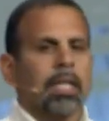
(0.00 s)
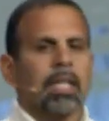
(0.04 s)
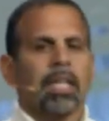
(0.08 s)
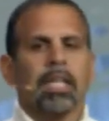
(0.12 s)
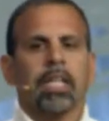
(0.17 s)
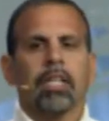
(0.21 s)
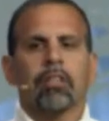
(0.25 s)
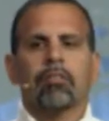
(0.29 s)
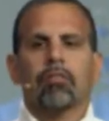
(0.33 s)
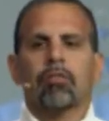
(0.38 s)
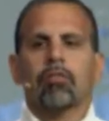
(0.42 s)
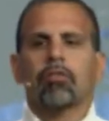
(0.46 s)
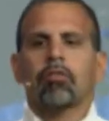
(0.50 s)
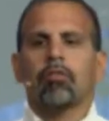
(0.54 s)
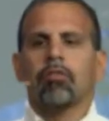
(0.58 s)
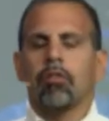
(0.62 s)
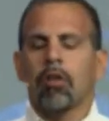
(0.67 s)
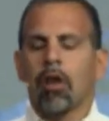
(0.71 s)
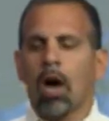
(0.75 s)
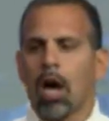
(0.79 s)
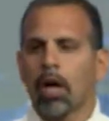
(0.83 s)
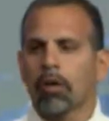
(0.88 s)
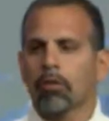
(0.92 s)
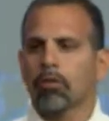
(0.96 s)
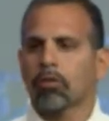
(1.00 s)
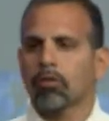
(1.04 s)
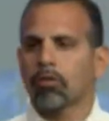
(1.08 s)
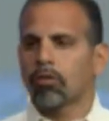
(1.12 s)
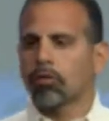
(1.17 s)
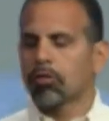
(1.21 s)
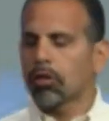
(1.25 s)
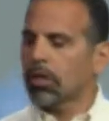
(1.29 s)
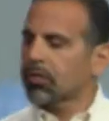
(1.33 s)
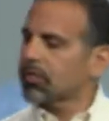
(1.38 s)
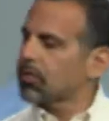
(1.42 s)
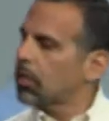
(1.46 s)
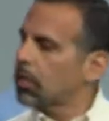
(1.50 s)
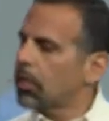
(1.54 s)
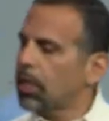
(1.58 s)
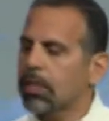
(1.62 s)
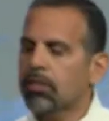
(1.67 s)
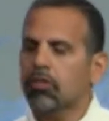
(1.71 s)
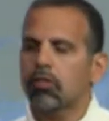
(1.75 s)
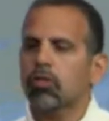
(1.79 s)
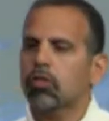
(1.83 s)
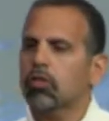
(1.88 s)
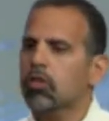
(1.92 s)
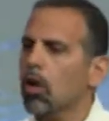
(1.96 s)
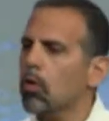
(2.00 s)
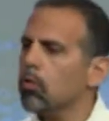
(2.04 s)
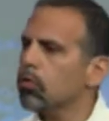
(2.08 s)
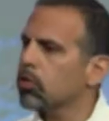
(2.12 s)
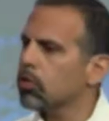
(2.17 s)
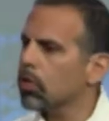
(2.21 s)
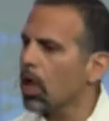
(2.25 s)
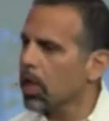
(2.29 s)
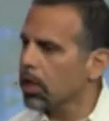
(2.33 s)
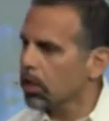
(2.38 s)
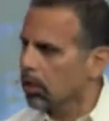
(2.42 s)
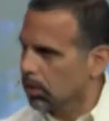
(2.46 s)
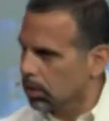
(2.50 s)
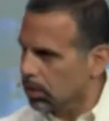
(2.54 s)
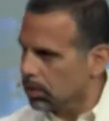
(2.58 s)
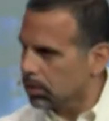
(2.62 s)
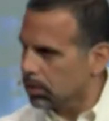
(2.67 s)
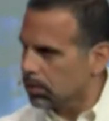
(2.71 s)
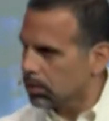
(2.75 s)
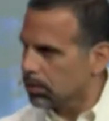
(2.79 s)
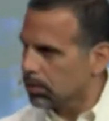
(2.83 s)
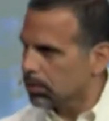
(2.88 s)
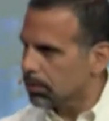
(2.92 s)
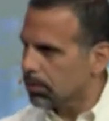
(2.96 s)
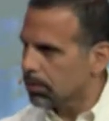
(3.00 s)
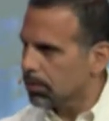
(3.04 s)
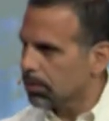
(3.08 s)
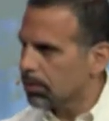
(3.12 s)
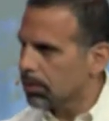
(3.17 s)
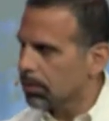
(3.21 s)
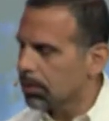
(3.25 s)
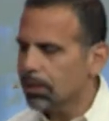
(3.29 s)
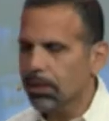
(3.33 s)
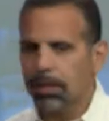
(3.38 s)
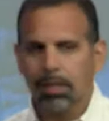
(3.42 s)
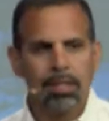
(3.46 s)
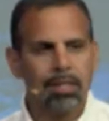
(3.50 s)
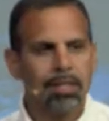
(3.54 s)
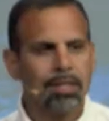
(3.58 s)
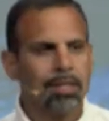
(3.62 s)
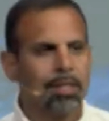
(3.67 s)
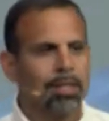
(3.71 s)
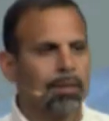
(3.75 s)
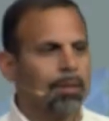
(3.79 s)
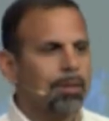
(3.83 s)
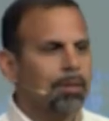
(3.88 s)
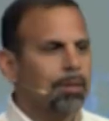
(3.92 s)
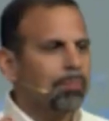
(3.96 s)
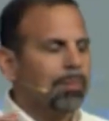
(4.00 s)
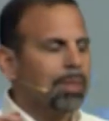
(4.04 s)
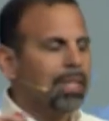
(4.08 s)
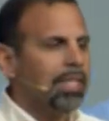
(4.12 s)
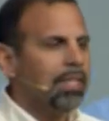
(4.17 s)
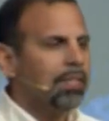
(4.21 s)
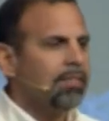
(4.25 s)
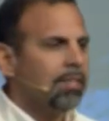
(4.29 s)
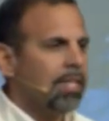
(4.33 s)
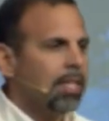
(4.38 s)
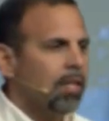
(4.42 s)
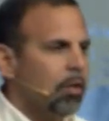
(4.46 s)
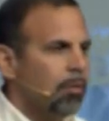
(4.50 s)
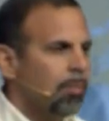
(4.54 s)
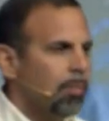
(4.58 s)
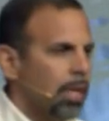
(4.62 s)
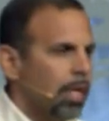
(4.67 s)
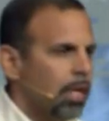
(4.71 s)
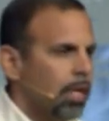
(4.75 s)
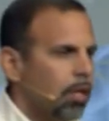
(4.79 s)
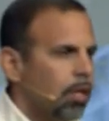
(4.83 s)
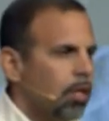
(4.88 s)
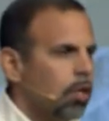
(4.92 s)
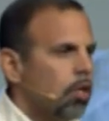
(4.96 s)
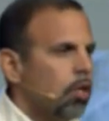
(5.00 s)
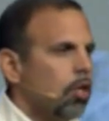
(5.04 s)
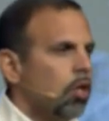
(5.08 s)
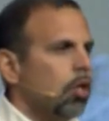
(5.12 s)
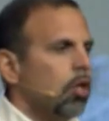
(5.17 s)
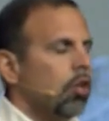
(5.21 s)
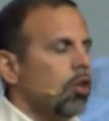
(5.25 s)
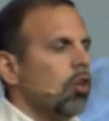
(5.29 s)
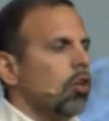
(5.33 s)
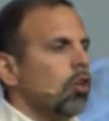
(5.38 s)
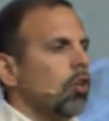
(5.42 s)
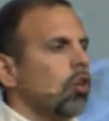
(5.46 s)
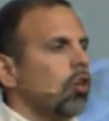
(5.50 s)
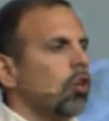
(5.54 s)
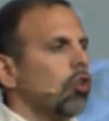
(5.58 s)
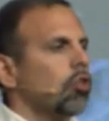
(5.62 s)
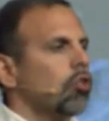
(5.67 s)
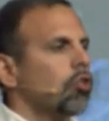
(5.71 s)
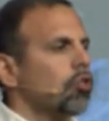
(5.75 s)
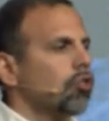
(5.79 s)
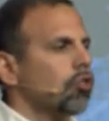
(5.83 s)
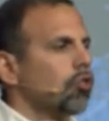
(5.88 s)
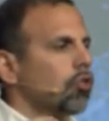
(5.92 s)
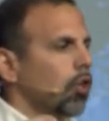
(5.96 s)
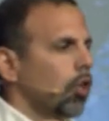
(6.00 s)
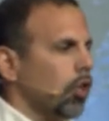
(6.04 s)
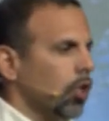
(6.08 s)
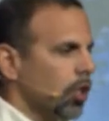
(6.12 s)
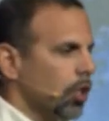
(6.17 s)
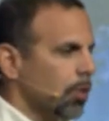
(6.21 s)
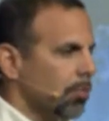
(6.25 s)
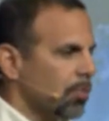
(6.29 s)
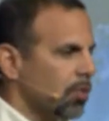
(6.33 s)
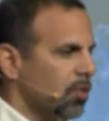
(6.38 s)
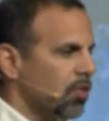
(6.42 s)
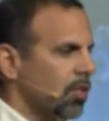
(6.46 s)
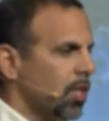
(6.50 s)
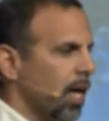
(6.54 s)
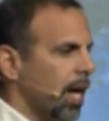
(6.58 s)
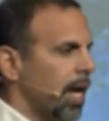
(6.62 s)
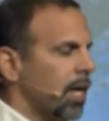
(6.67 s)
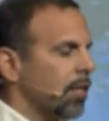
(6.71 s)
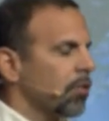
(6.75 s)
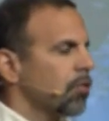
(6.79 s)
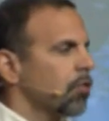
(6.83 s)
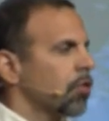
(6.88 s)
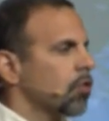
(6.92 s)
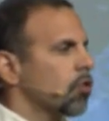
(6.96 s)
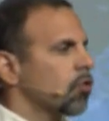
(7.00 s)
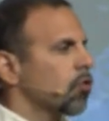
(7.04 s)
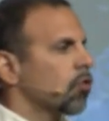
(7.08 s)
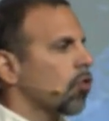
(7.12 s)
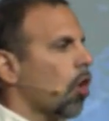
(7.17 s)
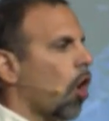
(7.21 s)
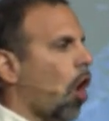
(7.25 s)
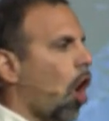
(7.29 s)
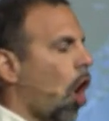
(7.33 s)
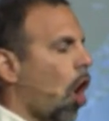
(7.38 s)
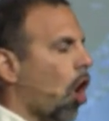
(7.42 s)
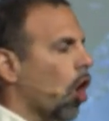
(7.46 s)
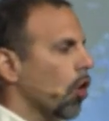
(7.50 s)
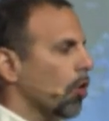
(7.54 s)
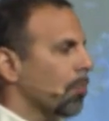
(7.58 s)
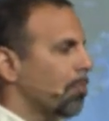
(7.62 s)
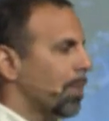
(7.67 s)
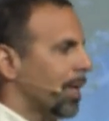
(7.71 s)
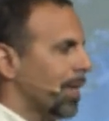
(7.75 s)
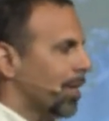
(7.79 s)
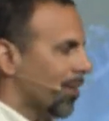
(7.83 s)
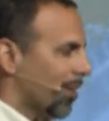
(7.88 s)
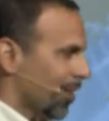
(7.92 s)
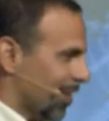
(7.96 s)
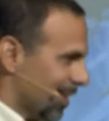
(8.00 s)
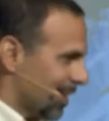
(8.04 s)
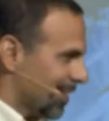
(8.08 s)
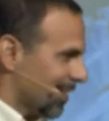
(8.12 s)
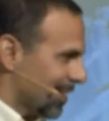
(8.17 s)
It's not just, and it's so subtle. Please hear me. Her circumstances are bitter.